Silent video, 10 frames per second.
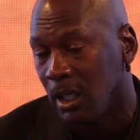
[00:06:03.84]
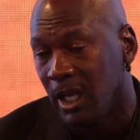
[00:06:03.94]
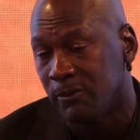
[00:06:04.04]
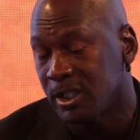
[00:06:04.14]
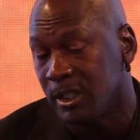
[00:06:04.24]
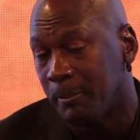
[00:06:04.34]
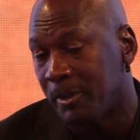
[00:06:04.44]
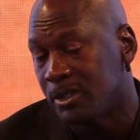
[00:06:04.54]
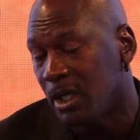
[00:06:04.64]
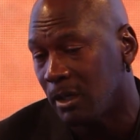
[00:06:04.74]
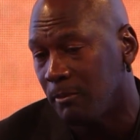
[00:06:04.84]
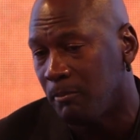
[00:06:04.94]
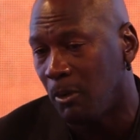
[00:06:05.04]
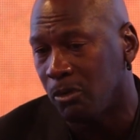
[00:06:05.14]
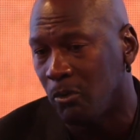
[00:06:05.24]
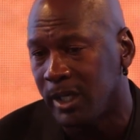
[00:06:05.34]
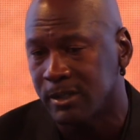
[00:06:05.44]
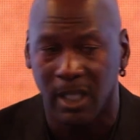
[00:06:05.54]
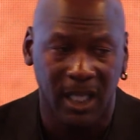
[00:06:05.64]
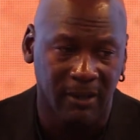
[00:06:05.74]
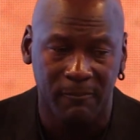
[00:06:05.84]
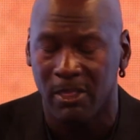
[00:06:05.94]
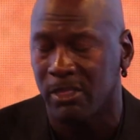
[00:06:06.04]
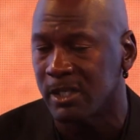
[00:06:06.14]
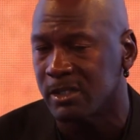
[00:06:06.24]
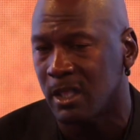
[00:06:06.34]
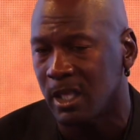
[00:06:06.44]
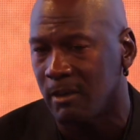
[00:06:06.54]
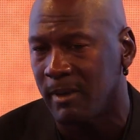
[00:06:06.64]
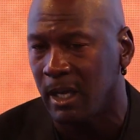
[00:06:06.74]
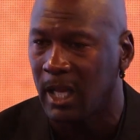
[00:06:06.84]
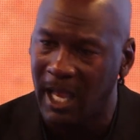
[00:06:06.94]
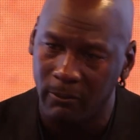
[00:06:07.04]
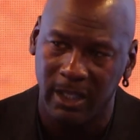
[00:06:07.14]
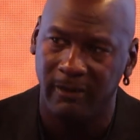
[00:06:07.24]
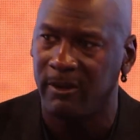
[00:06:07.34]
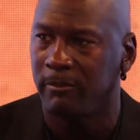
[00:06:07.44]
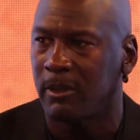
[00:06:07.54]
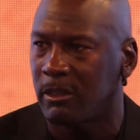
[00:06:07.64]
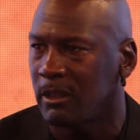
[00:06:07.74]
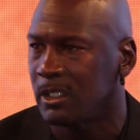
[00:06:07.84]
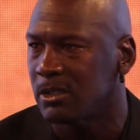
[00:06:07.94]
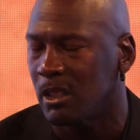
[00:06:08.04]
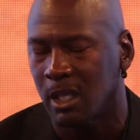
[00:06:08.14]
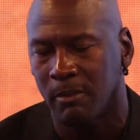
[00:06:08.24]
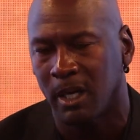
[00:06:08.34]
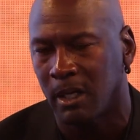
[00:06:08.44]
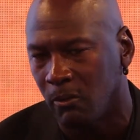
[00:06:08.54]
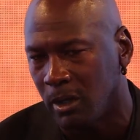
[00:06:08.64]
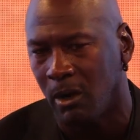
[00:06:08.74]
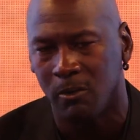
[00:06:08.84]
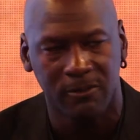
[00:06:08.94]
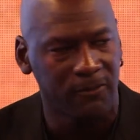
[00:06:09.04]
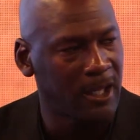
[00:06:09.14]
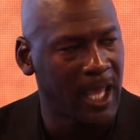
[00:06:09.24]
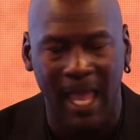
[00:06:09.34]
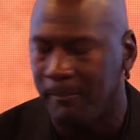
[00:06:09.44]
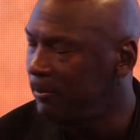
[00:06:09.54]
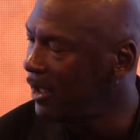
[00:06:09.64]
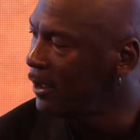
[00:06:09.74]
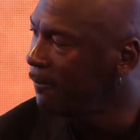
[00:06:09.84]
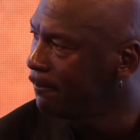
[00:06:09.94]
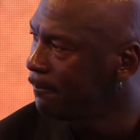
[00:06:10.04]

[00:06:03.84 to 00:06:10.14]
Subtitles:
it was a nip and tuck both ways. They give me things to think about, I would give them things to think about, and we always found a happy medium.